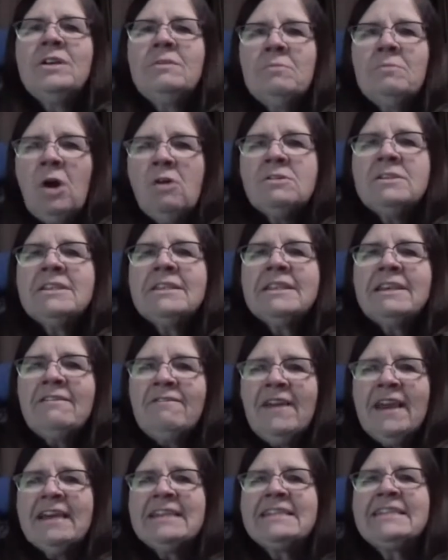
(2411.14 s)
You read
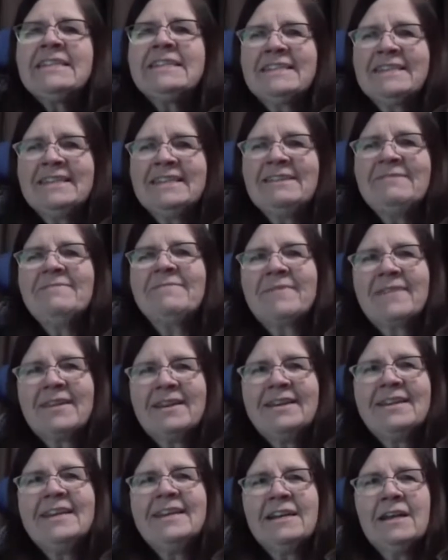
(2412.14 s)
mostly fantasy?
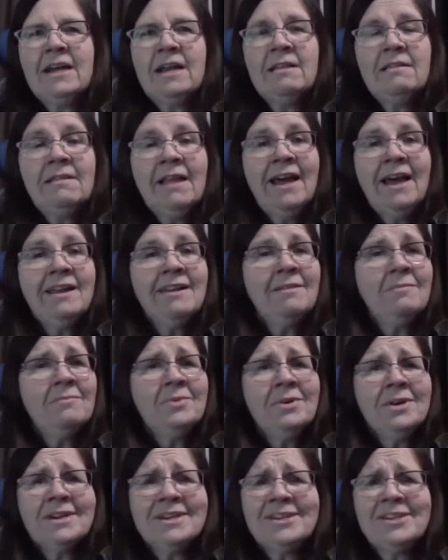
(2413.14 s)
Yeah, a lot of
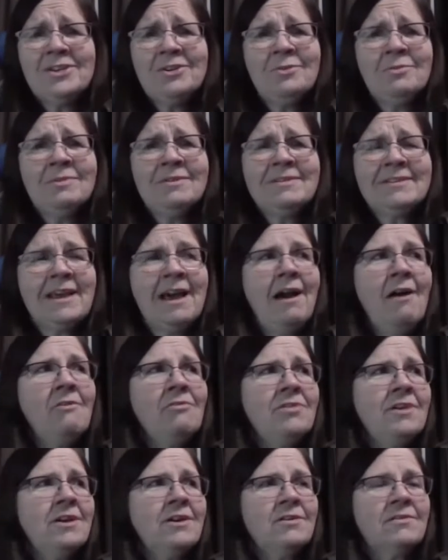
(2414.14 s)
booktubers
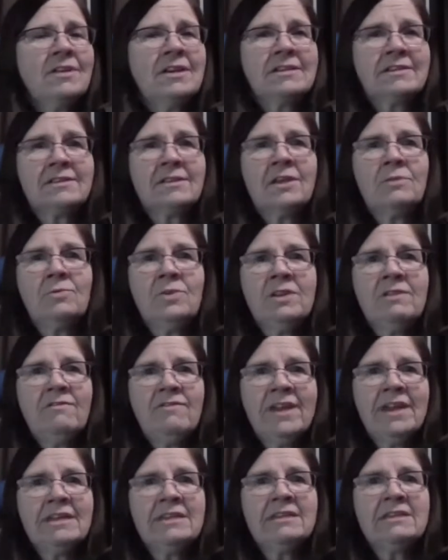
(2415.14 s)
out there they read
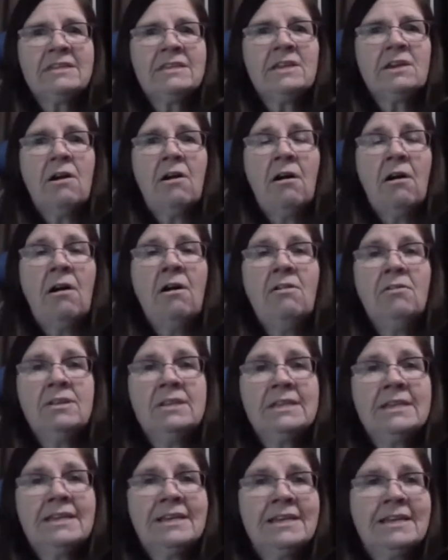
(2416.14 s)
fantasy all the
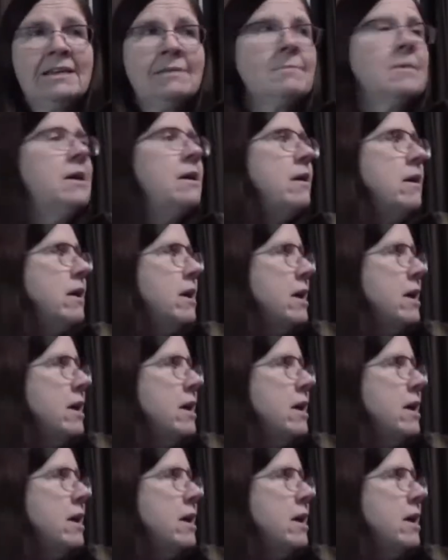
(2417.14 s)
time.